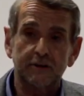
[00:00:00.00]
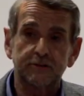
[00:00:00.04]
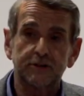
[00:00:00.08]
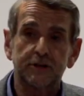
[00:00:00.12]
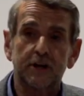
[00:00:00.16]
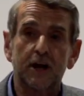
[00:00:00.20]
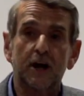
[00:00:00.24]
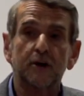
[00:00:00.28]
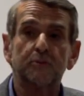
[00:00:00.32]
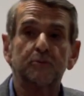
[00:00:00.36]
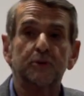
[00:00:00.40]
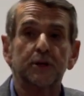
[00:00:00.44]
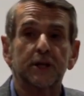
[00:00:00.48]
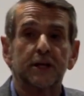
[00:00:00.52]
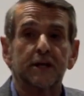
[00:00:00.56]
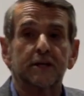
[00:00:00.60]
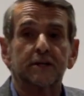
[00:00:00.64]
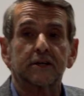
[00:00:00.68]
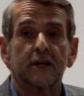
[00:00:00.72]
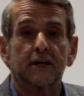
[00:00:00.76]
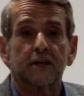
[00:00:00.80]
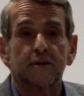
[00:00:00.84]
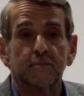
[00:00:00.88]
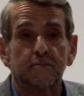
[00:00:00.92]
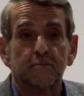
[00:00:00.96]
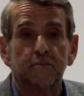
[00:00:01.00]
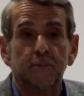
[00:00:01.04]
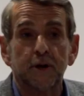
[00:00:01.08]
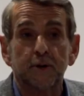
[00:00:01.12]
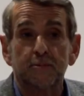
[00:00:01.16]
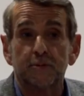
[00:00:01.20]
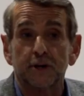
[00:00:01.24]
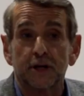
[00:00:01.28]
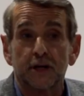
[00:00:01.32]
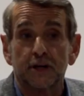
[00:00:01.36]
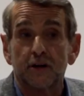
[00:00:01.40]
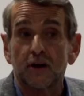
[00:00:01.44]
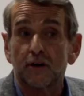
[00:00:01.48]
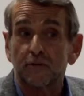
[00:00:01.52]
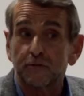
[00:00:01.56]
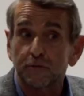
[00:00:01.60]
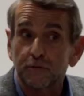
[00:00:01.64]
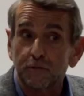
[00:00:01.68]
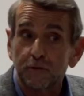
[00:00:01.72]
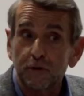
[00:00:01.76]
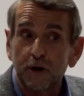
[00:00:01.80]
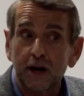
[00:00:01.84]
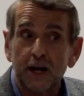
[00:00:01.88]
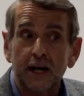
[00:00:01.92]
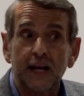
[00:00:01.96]
how to cope with it and people are
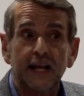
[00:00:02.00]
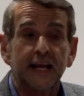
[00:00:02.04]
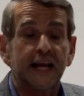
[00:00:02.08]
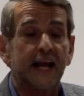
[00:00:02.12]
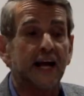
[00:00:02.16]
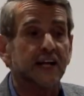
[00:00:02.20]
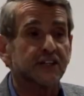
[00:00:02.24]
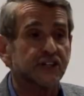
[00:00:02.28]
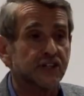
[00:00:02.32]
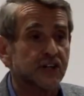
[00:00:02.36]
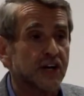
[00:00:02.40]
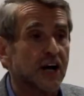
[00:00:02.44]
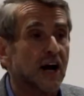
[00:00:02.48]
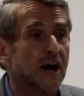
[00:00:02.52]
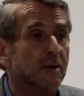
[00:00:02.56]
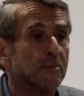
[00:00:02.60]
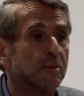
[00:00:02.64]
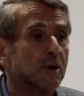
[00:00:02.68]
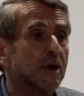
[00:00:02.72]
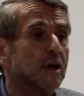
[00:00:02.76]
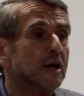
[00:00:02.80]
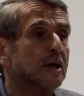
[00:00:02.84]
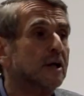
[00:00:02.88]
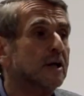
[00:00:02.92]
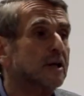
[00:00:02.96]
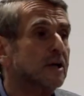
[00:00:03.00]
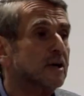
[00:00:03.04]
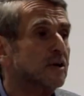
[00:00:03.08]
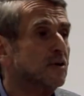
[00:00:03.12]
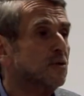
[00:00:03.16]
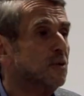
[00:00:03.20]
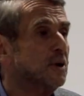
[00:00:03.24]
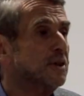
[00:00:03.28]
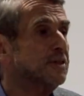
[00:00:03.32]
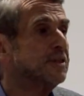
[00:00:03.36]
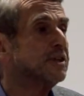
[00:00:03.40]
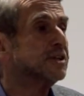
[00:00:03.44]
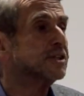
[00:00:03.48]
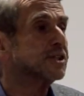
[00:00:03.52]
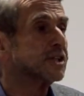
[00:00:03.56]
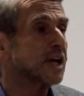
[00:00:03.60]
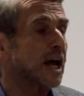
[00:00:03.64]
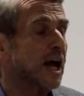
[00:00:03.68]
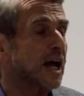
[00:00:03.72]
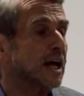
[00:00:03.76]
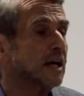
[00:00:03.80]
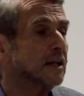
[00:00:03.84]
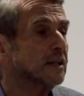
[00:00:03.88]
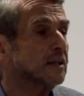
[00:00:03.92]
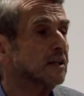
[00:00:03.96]
not really catching up with the
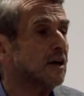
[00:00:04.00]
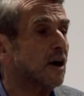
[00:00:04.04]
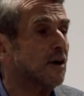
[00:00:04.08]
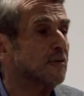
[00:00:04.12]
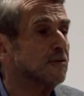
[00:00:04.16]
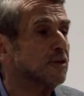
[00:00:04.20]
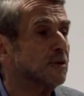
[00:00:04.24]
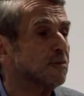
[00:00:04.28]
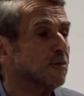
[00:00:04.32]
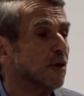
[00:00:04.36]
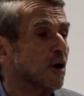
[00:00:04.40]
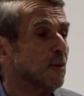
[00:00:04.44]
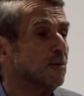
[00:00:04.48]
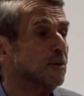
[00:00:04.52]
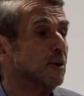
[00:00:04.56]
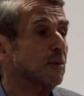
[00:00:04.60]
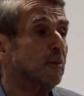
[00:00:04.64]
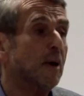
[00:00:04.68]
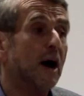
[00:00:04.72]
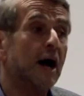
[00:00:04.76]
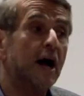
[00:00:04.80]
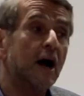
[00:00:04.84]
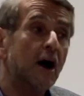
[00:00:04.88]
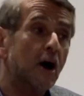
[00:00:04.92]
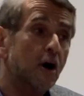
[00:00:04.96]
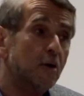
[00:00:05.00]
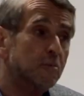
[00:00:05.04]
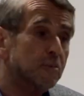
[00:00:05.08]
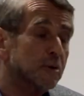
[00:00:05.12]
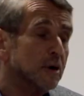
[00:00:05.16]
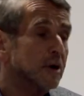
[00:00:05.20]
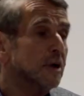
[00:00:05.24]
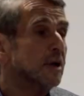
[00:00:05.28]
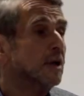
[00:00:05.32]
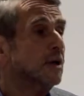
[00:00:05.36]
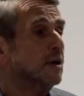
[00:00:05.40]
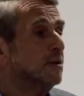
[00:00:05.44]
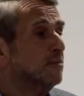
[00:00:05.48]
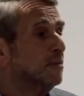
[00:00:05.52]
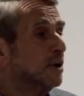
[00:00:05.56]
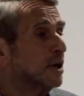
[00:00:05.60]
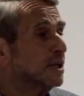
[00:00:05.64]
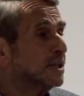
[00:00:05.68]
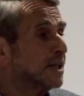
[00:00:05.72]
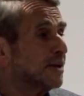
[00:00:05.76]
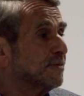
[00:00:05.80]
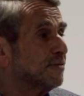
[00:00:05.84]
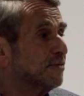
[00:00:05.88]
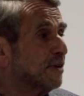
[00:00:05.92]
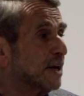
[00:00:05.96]
scale of the problem. I hope,
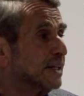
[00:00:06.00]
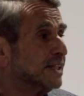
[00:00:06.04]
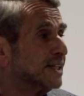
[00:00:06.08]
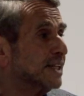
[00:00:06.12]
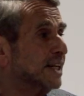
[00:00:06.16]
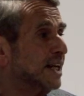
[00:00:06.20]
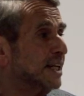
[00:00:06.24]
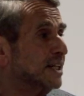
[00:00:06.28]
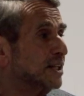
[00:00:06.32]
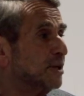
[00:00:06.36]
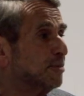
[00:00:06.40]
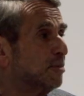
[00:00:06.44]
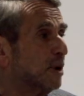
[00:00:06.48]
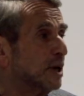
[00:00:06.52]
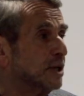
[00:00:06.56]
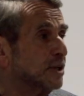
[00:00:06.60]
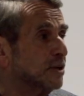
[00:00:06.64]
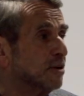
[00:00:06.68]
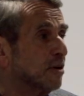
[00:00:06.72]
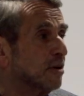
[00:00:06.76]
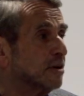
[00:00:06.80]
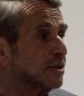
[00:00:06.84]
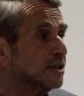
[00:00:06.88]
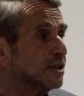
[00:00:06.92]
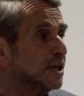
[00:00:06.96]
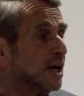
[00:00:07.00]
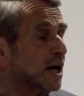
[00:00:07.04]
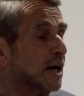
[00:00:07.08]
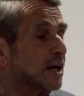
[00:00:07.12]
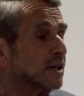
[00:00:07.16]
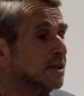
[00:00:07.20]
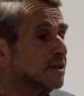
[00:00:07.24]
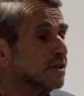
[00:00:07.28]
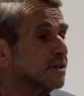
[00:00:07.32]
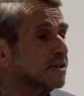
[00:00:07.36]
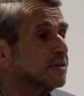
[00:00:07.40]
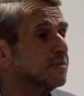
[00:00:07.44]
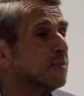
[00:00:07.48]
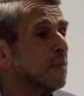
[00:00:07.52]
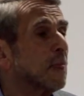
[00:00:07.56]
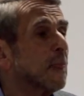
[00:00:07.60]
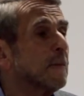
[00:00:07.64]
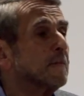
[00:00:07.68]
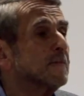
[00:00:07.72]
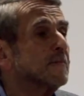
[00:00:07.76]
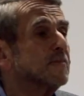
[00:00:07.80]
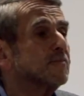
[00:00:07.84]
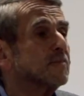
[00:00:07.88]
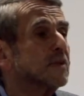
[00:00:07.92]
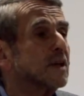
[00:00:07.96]
because I'm fascinated by neuroscience,
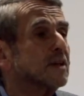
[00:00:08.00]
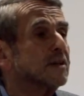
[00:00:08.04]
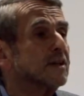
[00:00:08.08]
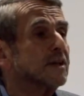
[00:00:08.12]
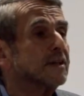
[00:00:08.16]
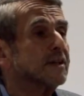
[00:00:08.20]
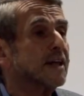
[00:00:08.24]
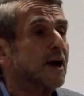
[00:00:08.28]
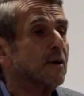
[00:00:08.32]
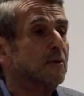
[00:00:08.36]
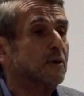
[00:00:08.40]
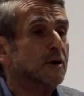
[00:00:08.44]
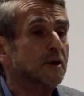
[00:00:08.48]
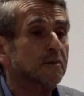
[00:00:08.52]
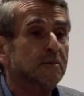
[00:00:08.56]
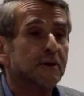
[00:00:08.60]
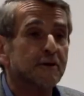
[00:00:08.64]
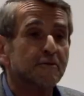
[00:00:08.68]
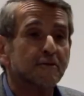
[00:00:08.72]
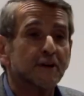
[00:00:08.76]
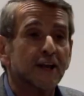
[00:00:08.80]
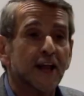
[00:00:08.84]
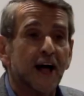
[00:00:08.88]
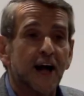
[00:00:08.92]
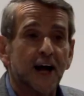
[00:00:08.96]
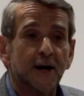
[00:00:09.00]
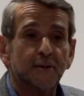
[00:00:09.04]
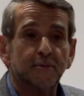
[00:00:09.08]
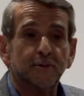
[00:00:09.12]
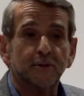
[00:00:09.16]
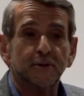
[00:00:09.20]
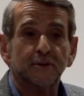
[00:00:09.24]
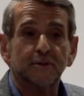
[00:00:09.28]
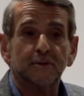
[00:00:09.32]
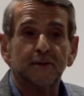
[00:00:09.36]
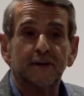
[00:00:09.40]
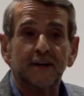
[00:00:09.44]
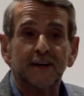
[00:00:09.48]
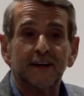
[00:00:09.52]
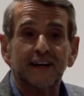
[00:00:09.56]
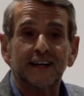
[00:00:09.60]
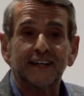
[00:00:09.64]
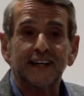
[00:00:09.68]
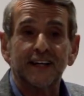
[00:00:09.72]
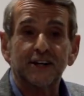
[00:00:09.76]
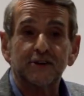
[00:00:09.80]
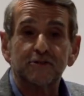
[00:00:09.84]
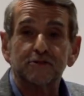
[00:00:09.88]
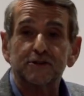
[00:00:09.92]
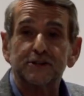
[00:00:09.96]
that there will be reliable
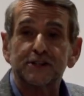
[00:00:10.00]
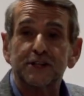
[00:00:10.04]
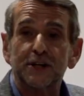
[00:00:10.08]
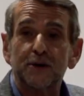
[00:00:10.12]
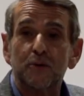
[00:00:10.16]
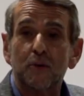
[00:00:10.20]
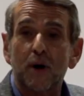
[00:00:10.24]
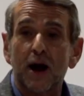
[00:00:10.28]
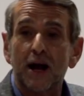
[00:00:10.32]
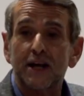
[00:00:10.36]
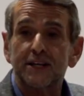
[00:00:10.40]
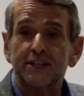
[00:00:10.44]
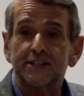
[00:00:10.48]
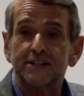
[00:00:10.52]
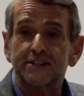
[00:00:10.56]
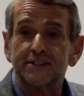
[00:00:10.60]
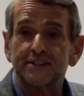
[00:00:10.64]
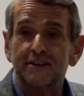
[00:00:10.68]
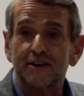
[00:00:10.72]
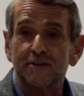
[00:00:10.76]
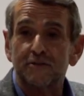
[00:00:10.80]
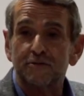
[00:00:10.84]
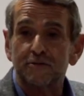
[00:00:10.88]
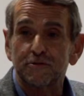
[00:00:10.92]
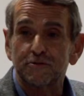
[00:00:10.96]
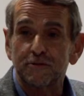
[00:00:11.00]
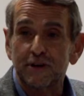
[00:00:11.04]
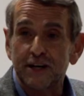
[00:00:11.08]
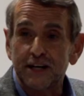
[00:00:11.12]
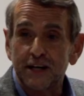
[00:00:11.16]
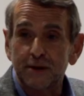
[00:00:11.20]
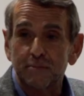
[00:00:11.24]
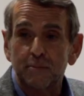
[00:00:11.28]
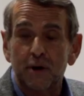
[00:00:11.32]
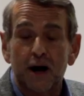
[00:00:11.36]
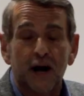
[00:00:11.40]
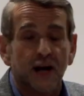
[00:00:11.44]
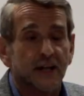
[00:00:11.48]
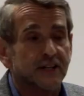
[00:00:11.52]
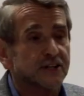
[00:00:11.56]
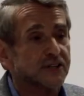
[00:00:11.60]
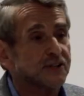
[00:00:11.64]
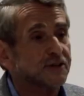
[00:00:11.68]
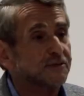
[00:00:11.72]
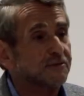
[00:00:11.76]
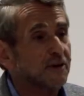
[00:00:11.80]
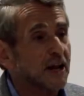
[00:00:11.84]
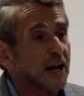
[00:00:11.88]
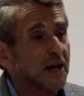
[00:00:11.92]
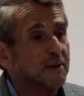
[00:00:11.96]
and interesting ways of reading
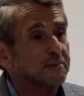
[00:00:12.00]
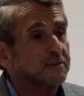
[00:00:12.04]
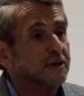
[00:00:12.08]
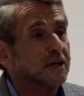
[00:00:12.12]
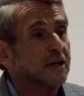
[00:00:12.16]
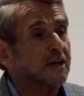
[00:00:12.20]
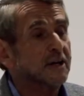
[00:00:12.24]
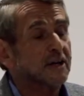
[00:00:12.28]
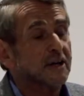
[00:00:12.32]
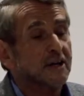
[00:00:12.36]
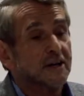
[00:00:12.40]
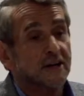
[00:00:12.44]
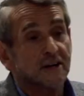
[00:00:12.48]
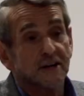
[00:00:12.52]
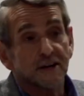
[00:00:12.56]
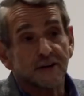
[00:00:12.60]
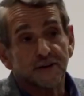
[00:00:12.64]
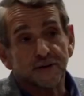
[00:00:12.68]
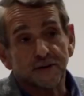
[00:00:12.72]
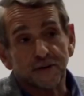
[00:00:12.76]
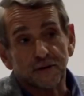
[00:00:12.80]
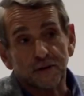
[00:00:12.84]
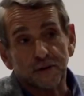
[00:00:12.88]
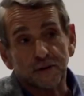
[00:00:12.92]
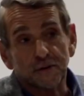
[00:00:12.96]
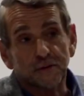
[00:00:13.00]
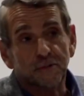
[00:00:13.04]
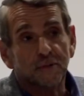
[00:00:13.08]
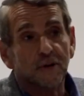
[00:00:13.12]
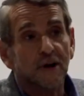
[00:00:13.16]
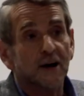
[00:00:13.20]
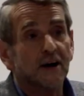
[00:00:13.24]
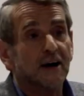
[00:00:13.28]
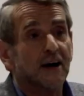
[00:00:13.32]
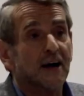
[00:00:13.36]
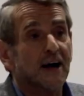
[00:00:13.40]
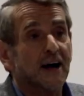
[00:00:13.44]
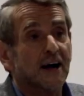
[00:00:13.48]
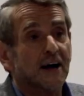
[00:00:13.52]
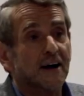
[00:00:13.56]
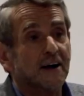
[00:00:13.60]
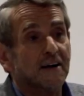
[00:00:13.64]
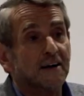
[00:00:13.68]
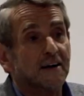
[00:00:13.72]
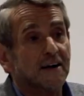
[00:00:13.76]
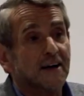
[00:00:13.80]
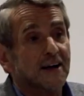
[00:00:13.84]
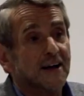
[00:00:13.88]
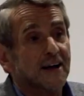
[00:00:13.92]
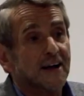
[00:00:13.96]
minds developed through
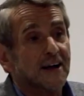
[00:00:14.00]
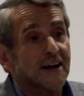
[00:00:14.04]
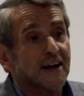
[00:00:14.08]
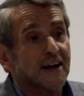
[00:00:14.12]
uh,